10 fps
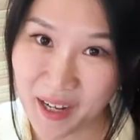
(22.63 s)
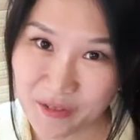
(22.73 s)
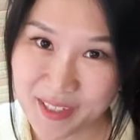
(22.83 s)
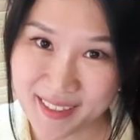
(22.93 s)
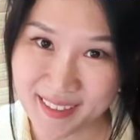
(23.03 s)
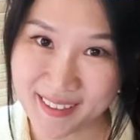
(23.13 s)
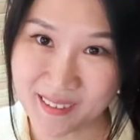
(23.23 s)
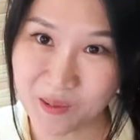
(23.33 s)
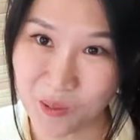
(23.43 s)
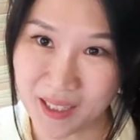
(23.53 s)
every
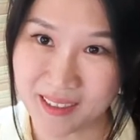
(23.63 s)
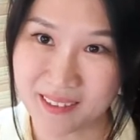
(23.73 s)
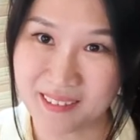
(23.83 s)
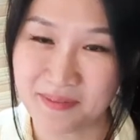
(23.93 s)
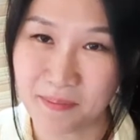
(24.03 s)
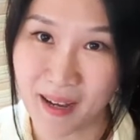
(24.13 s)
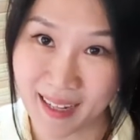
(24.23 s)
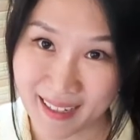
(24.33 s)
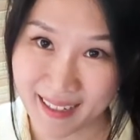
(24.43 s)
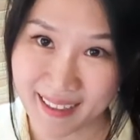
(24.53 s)
single one of
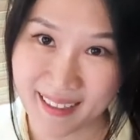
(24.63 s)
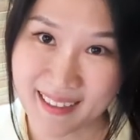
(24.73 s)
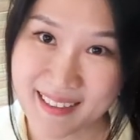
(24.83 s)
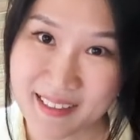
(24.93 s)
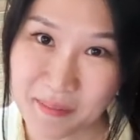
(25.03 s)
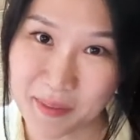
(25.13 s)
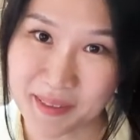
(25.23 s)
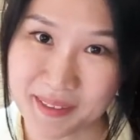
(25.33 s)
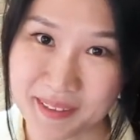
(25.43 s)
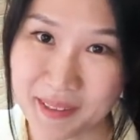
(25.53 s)
my summer